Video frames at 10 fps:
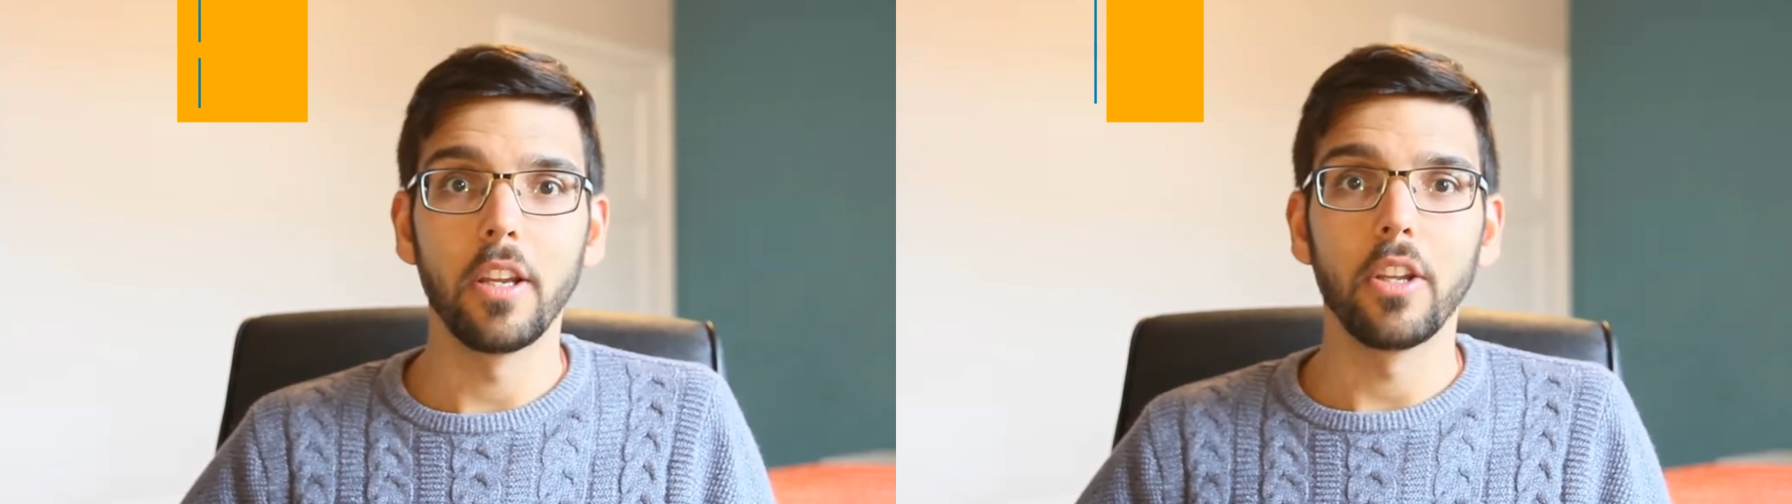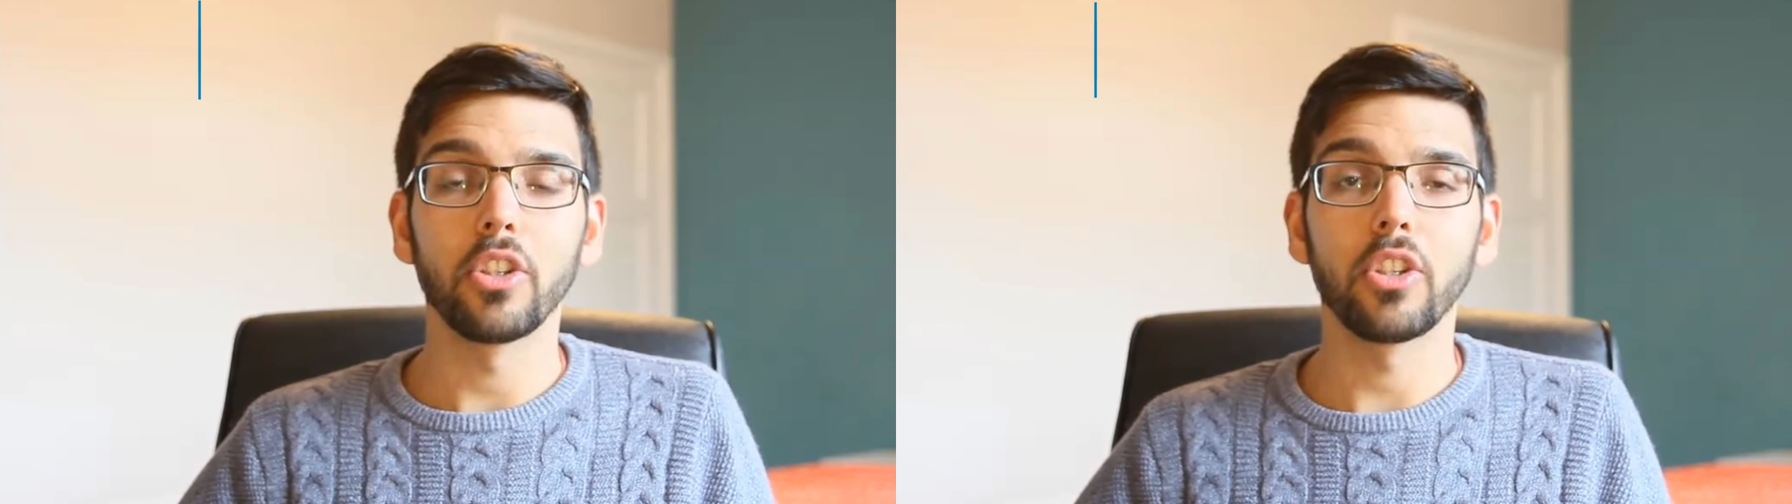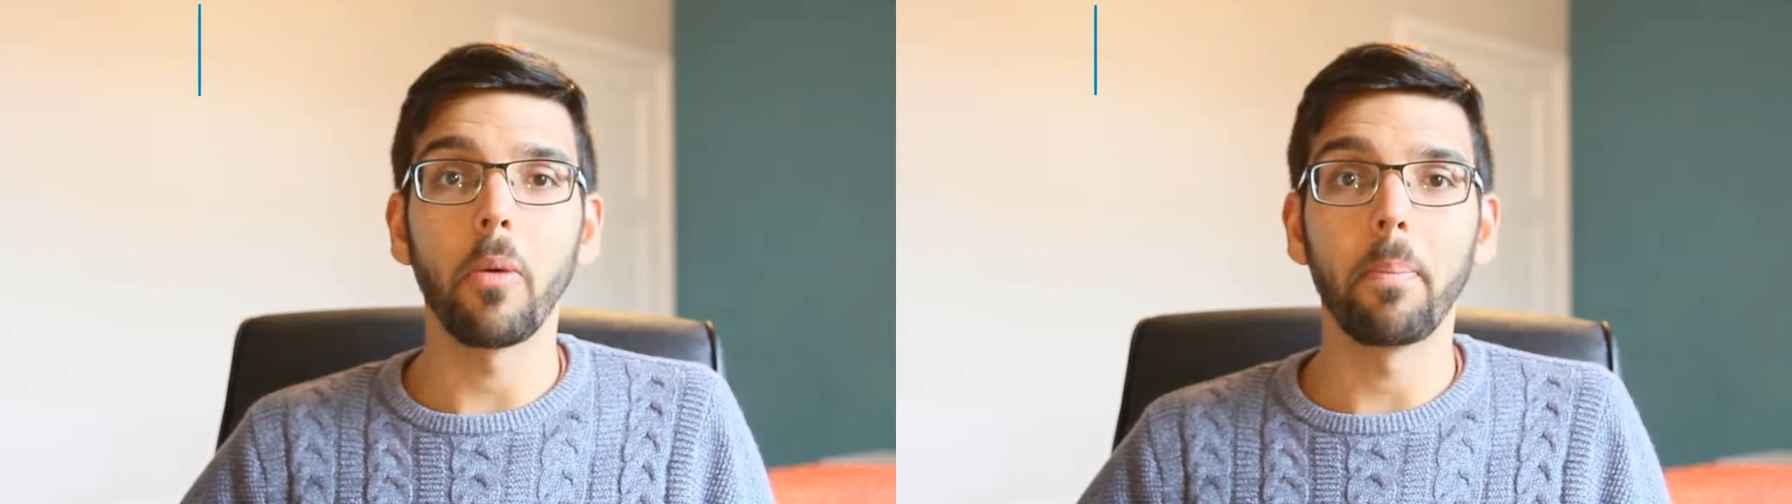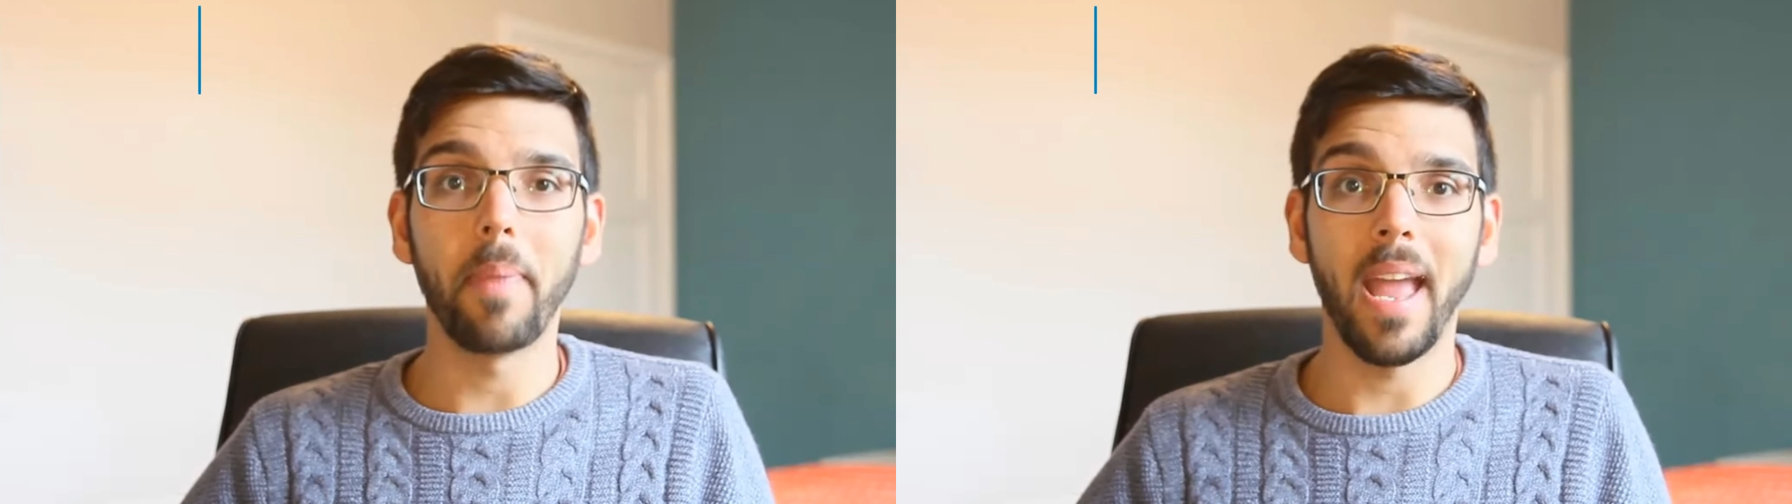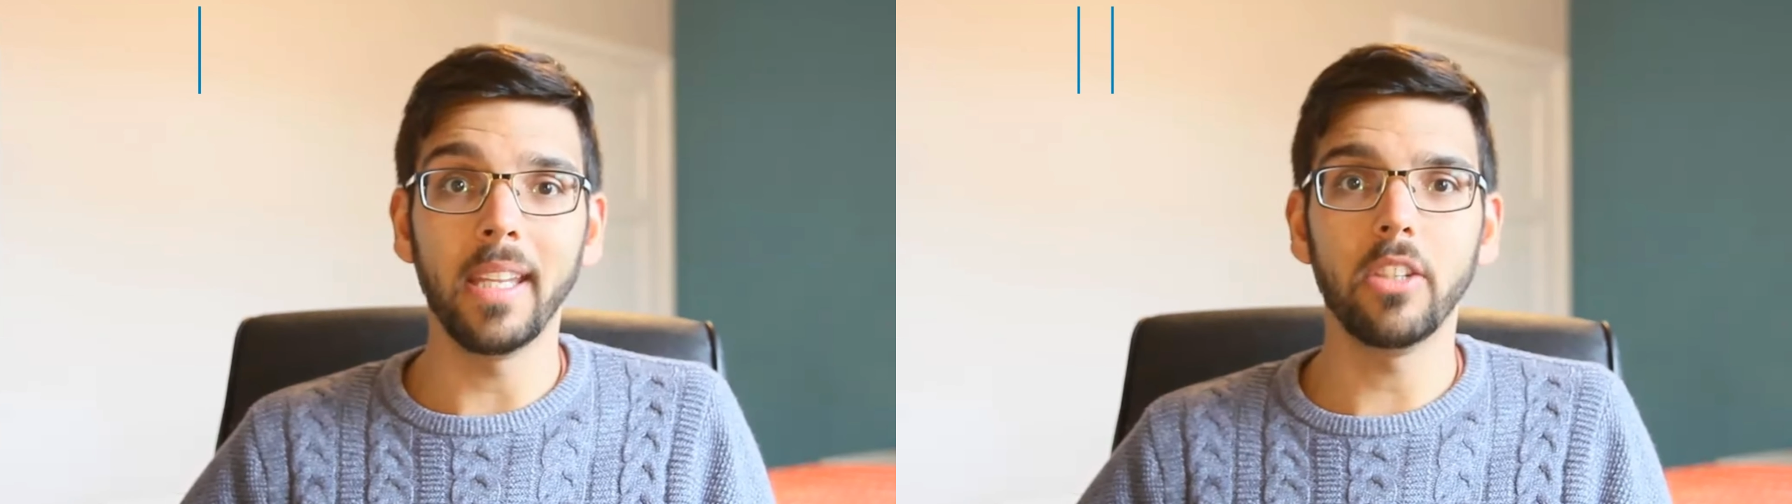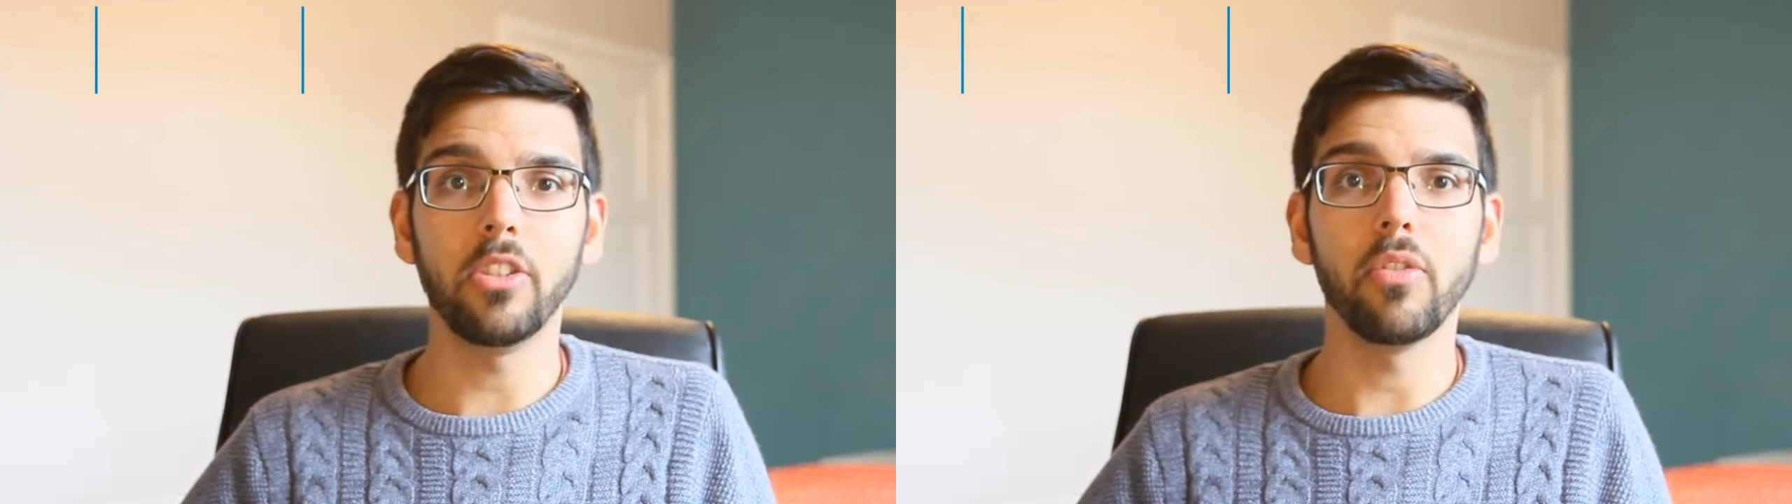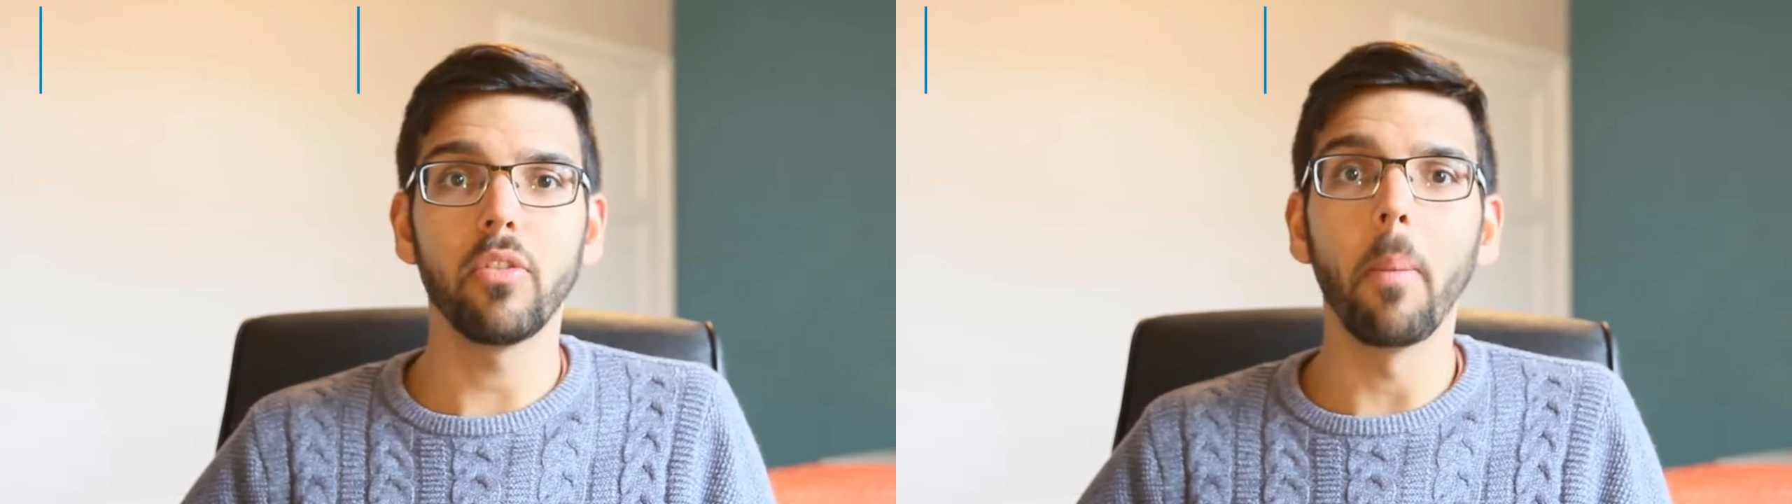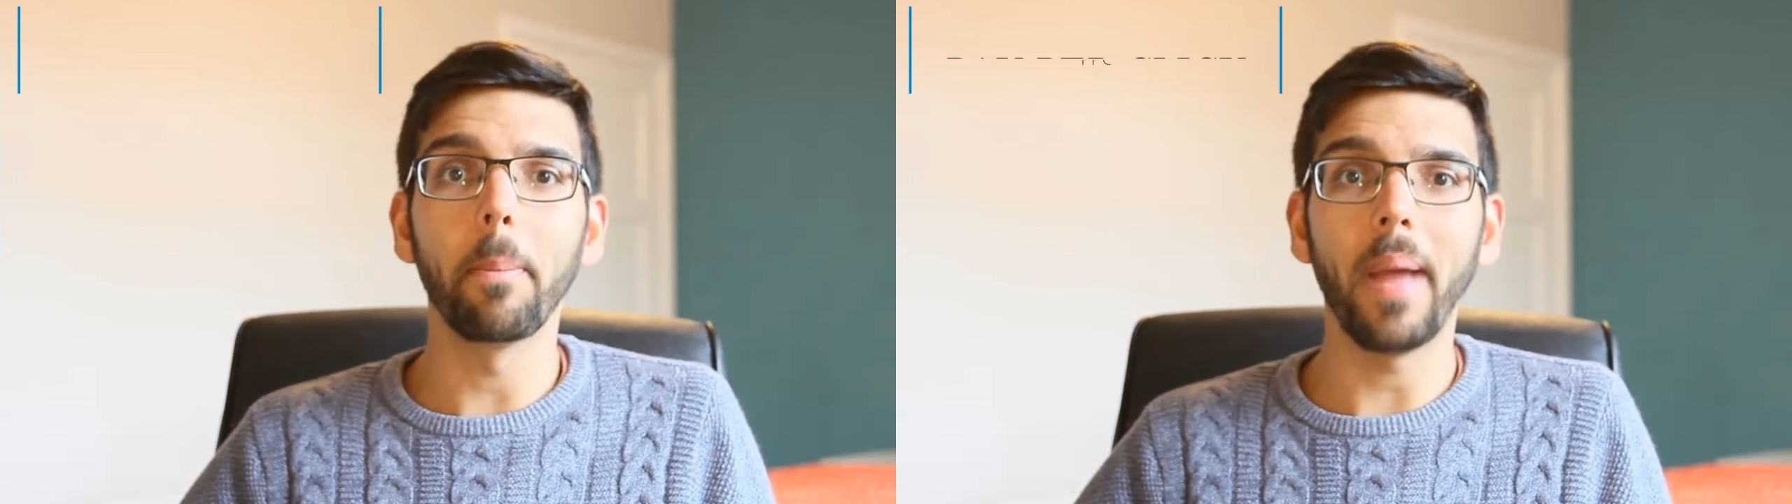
So paid, you got